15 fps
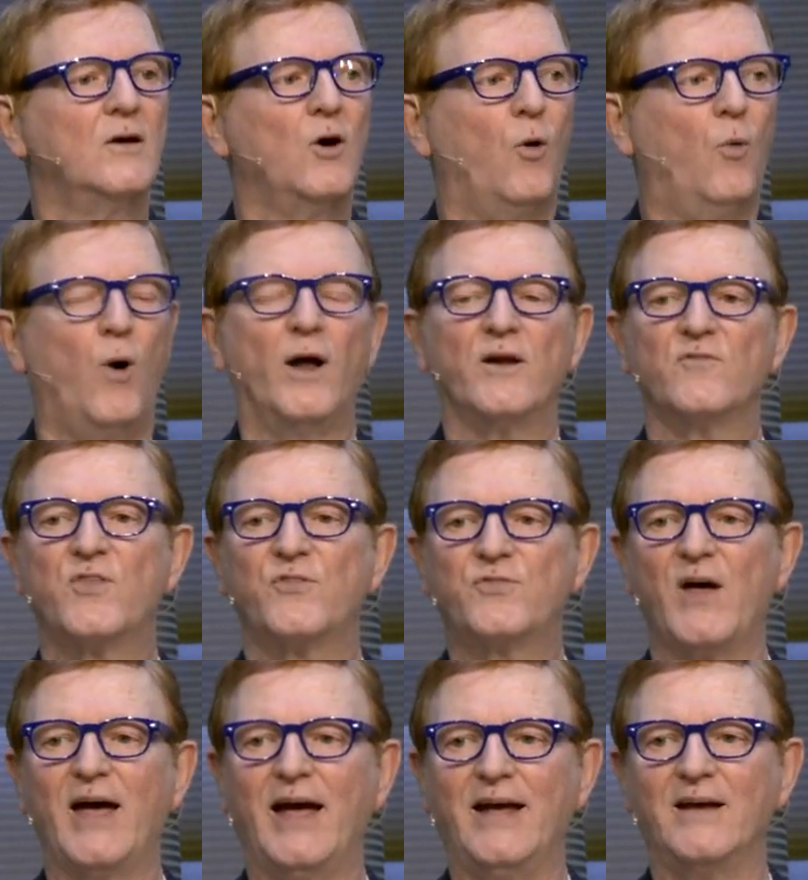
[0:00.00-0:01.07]
one of the
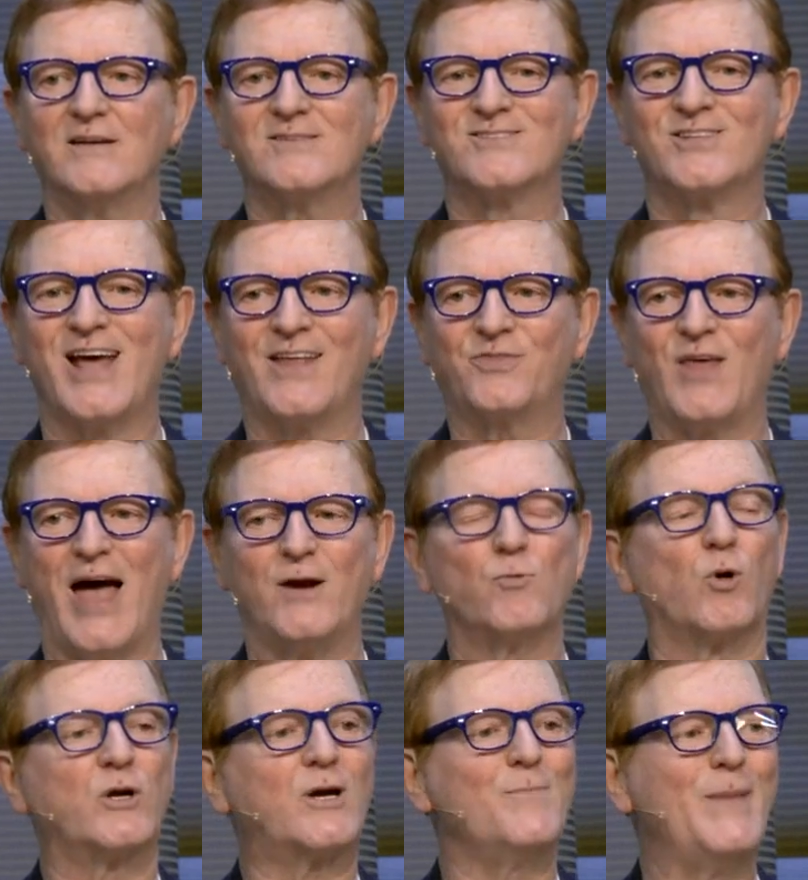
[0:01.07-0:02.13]
things that they
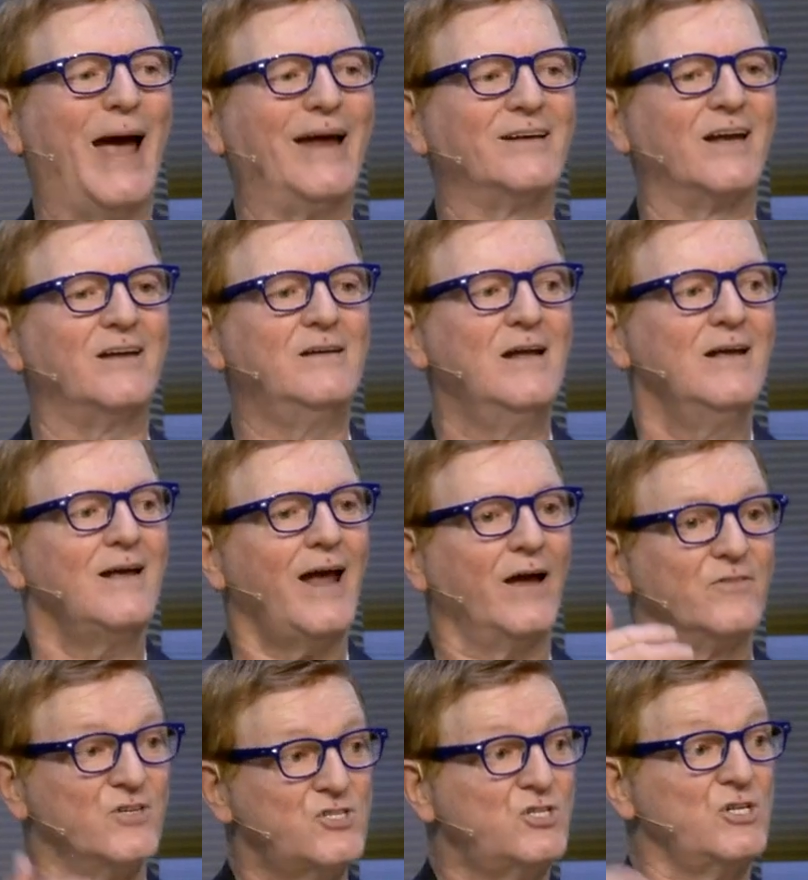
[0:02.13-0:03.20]
were commanded in
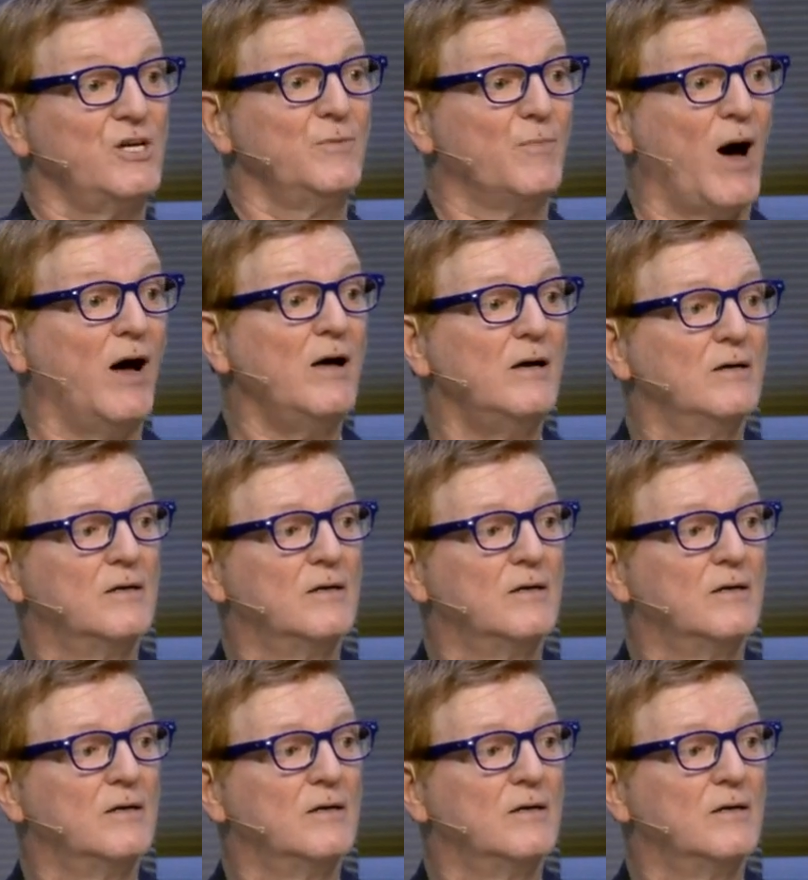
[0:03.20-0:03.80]
the Shema